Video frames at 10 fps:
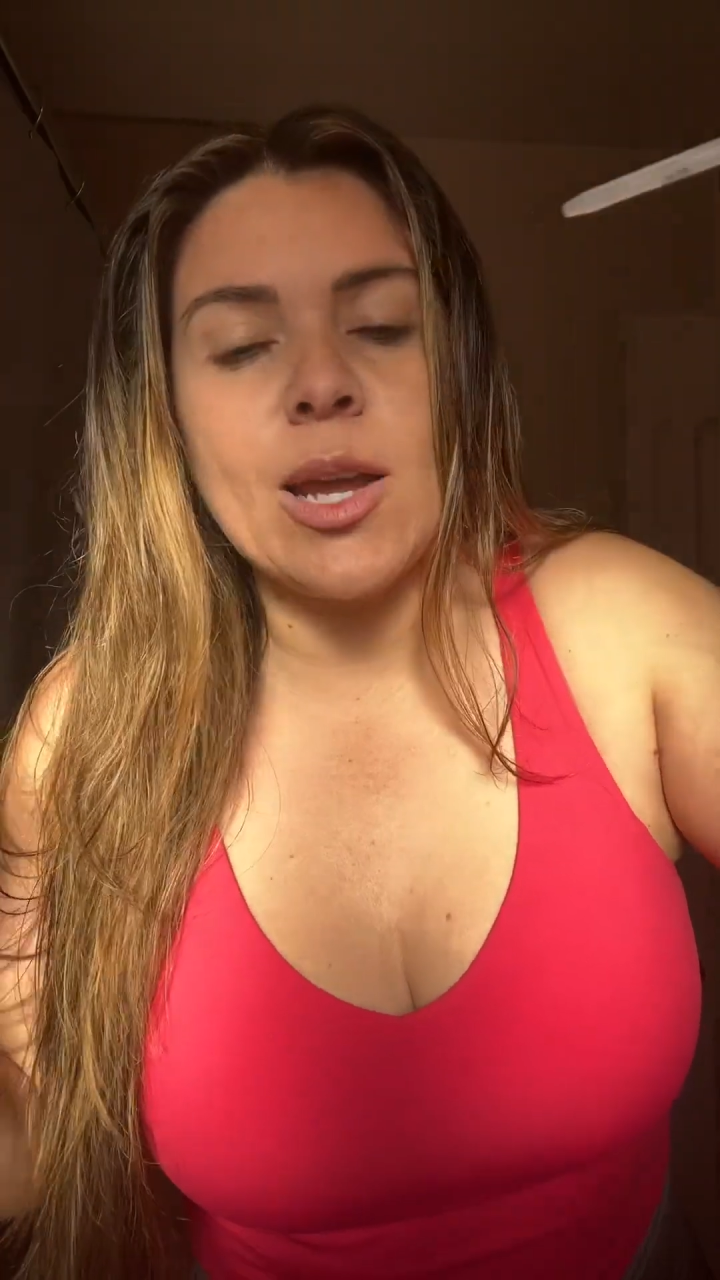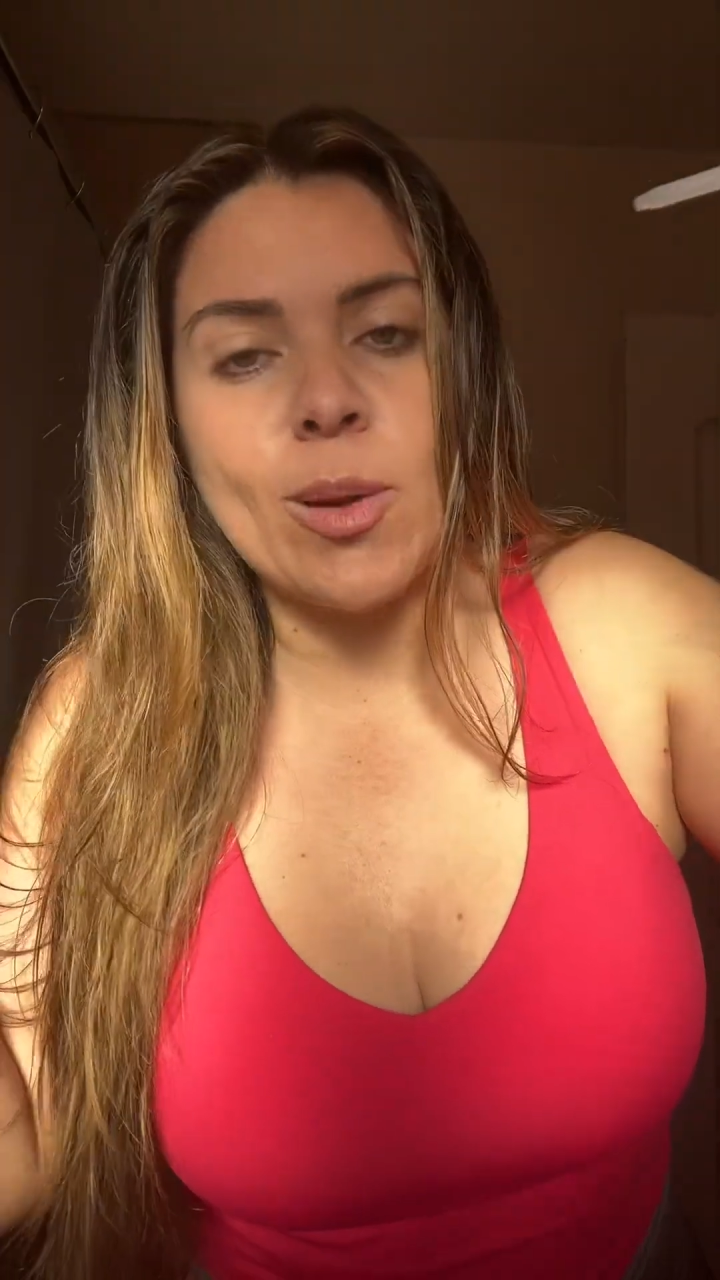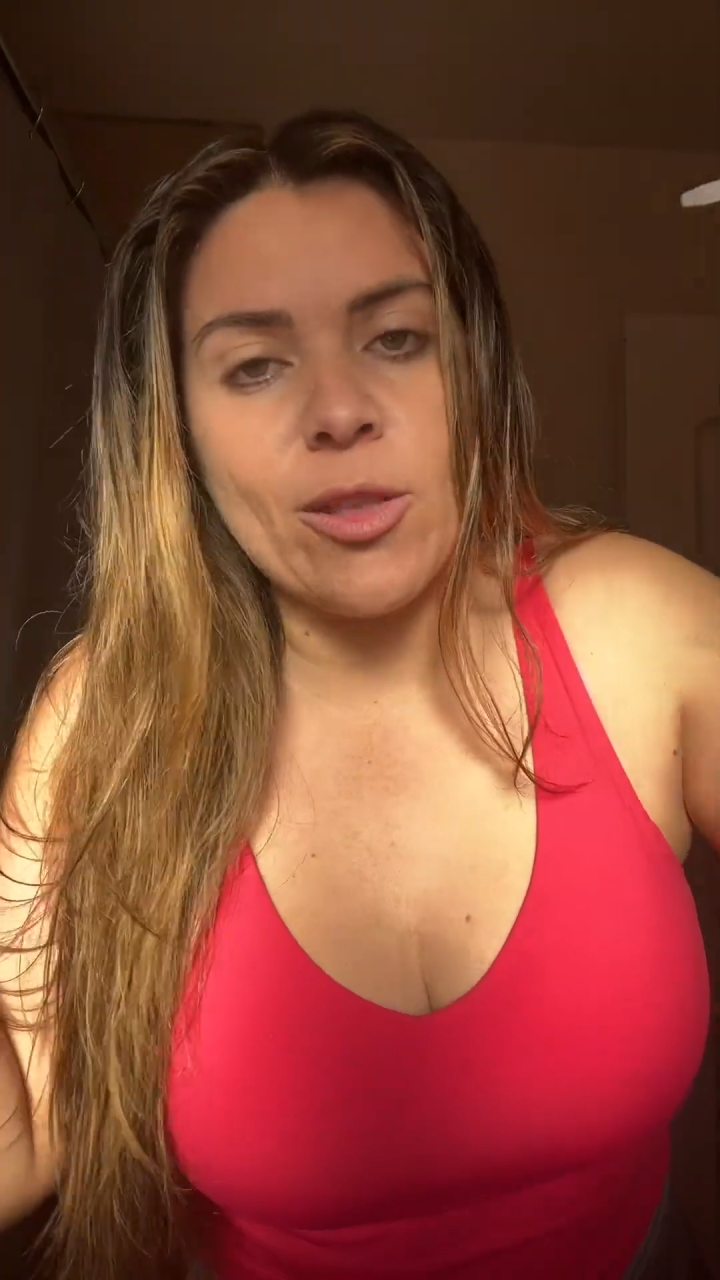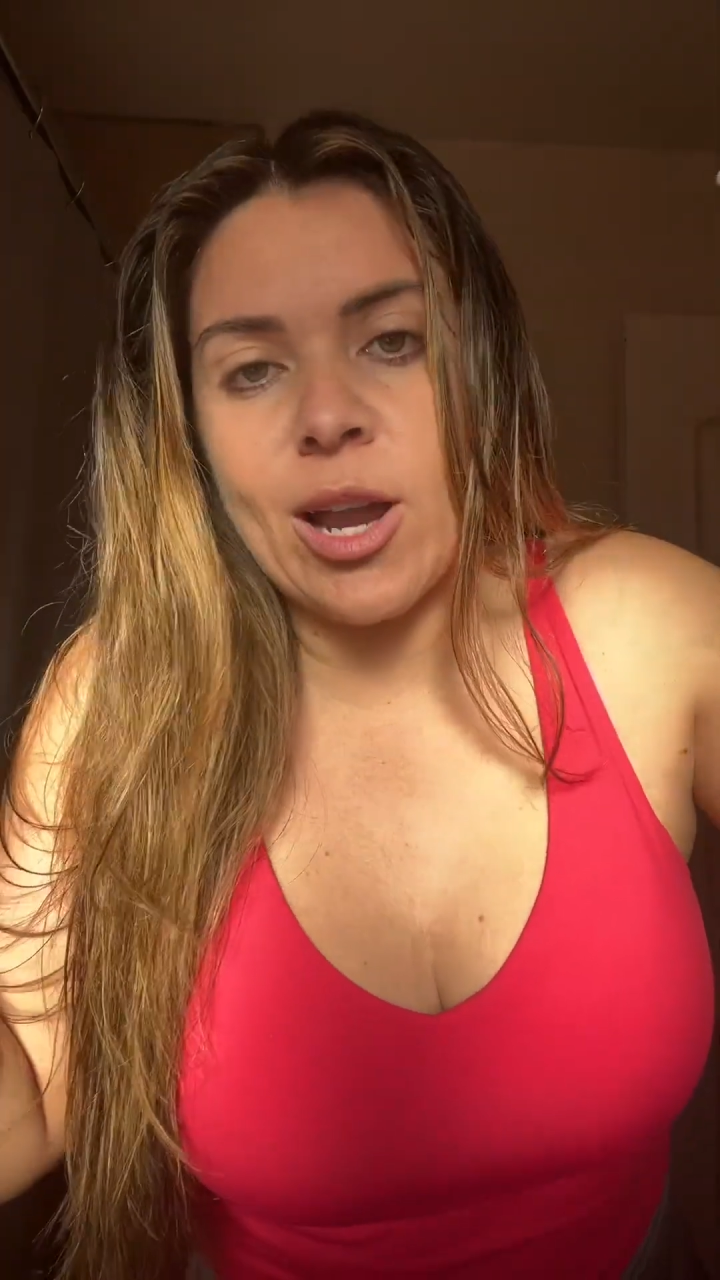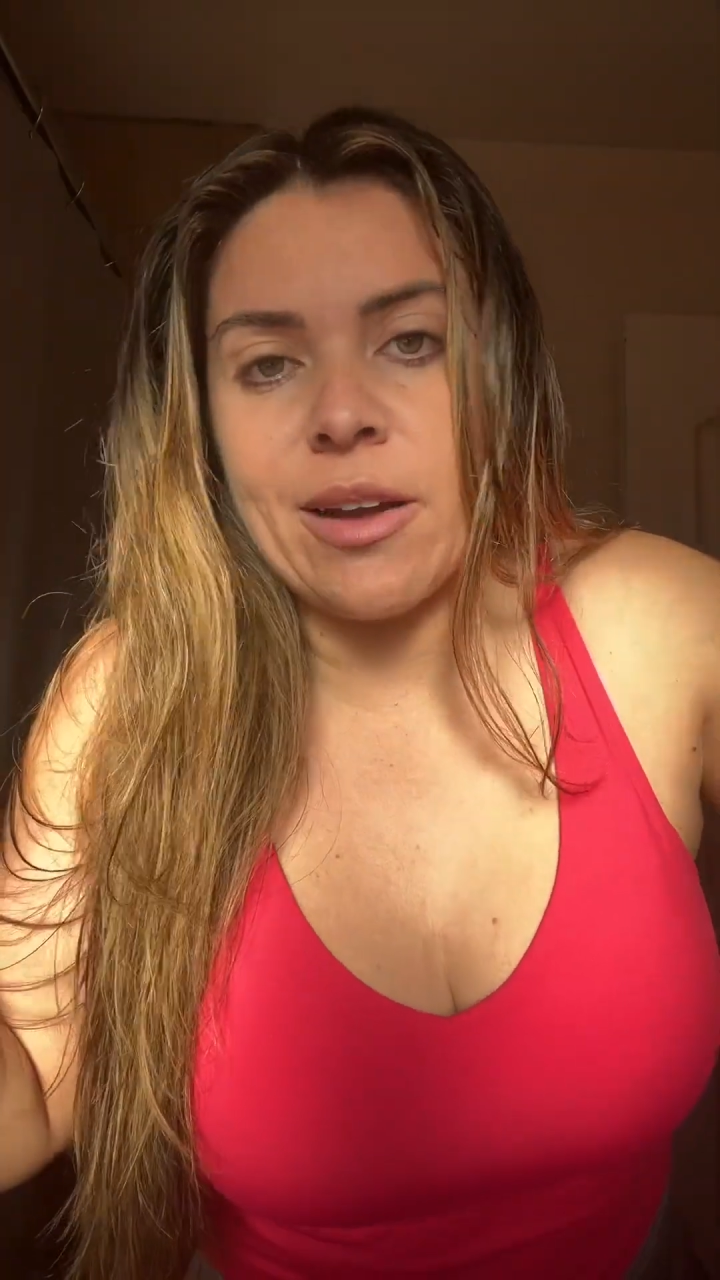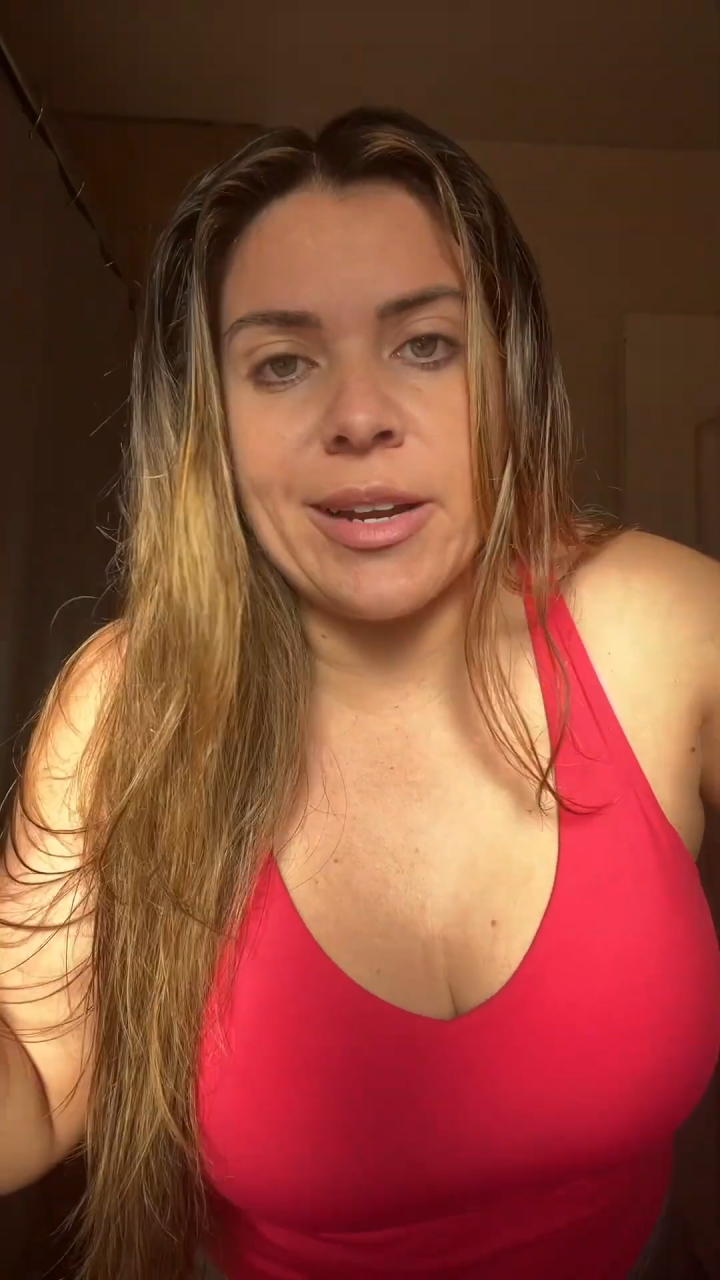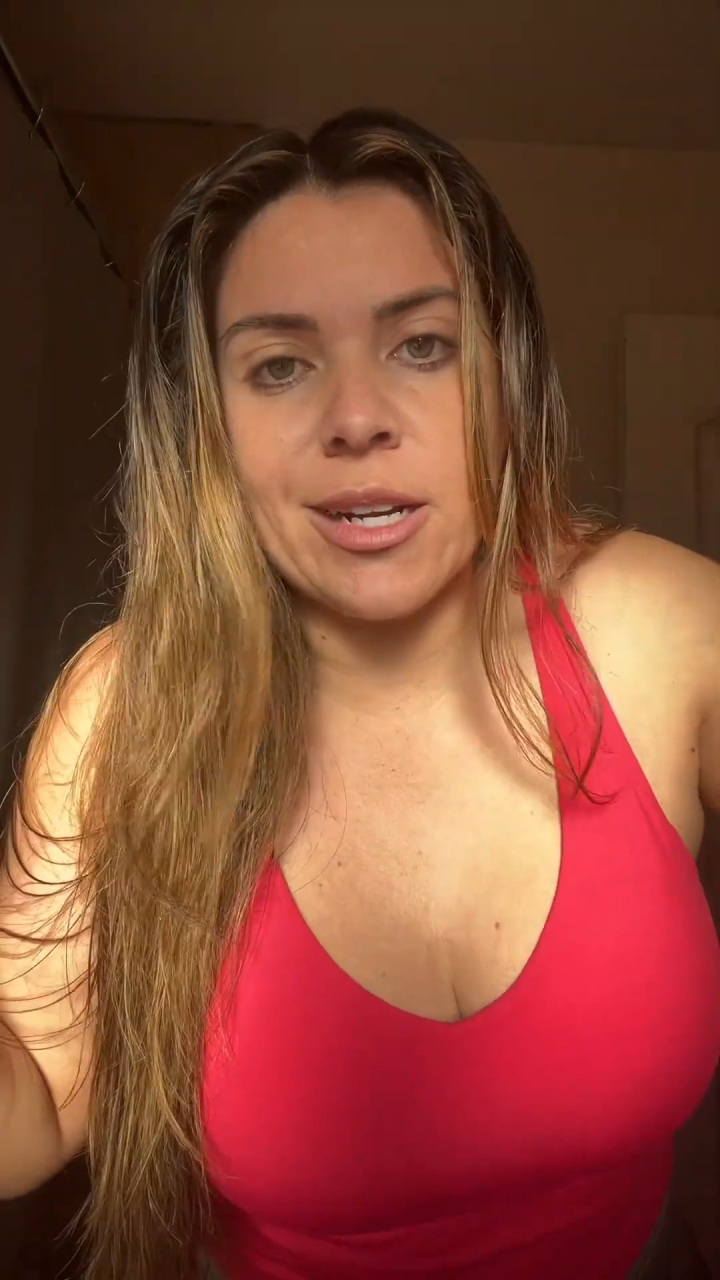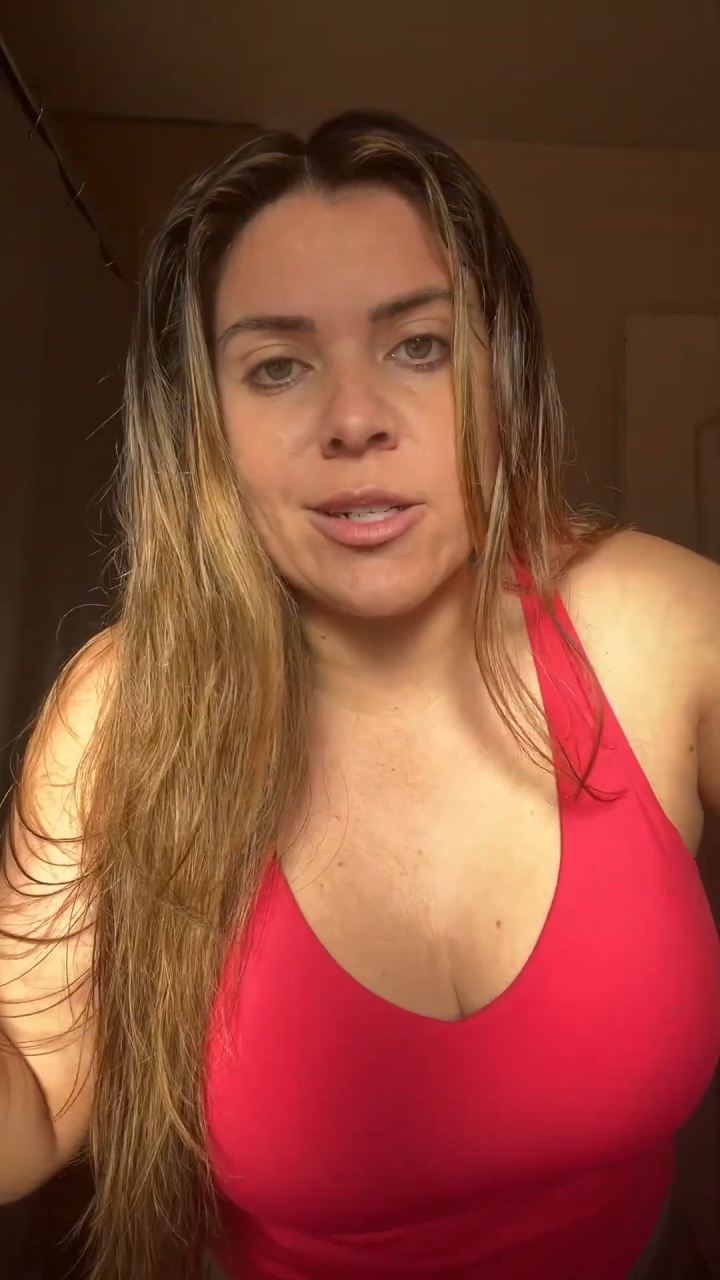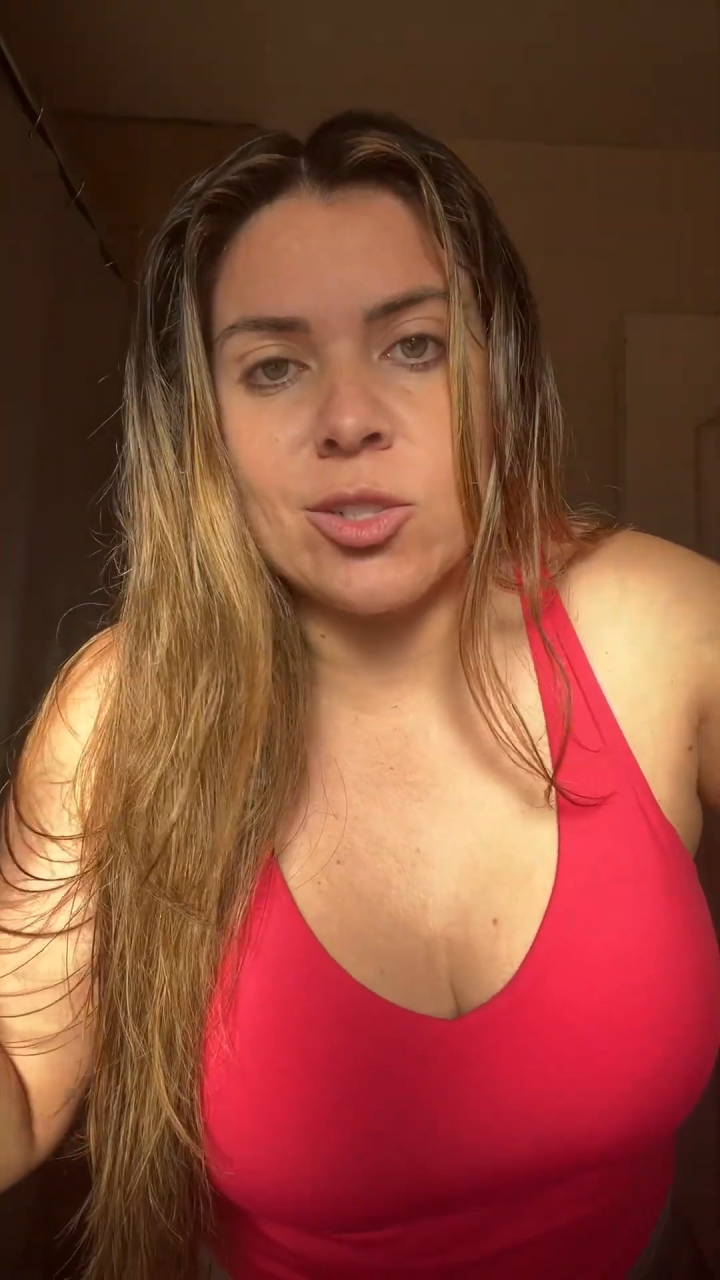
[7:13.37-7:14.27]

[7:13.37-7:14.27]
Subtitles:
rather have hair,